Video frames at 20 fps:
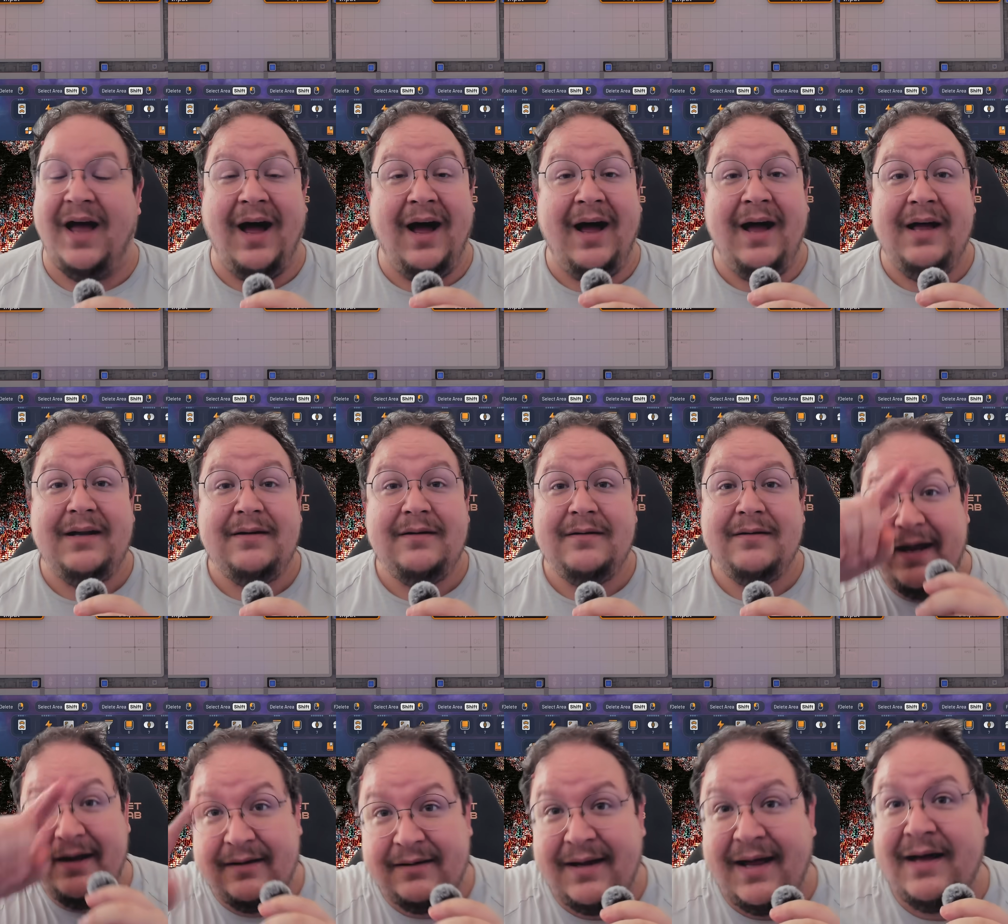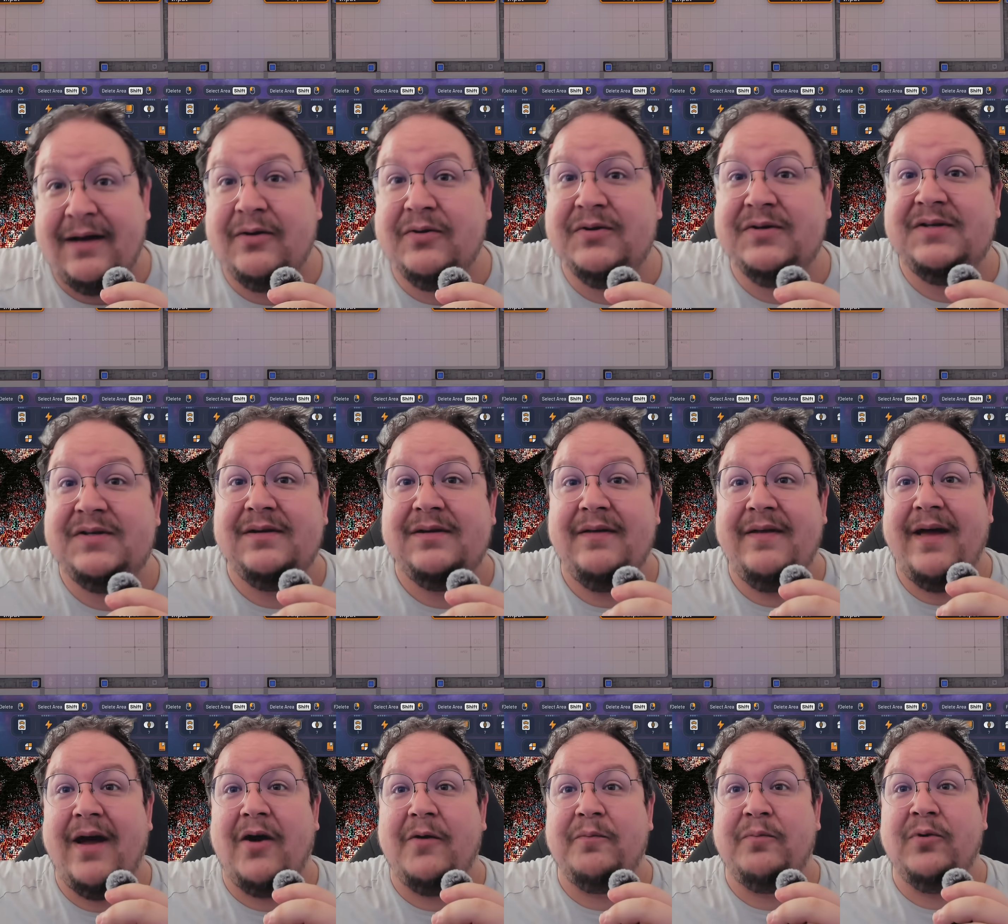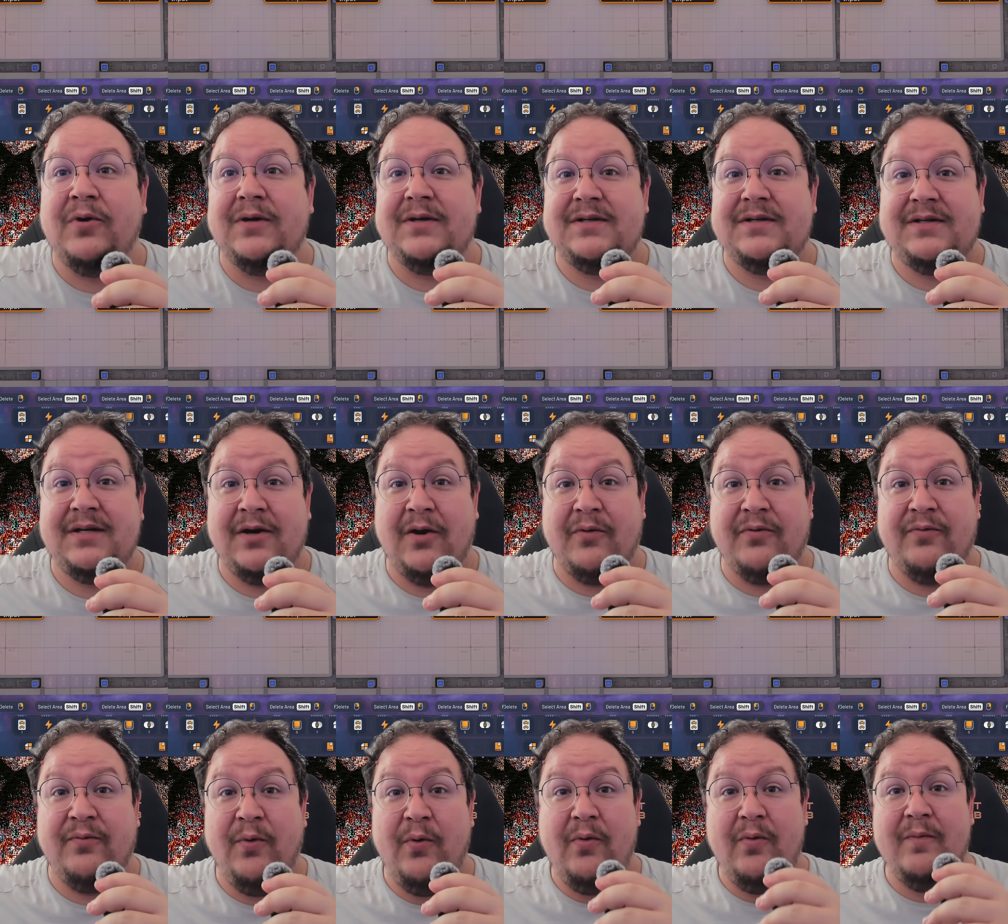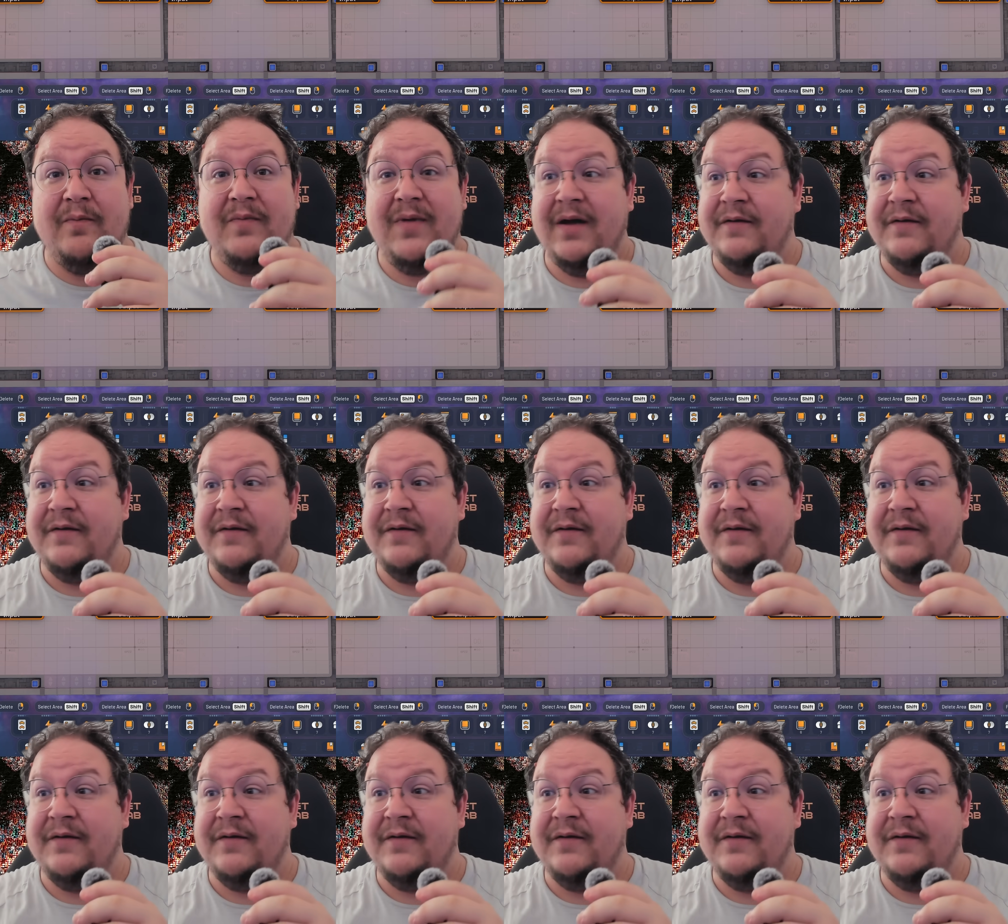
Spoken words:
on, it allows the output to go through.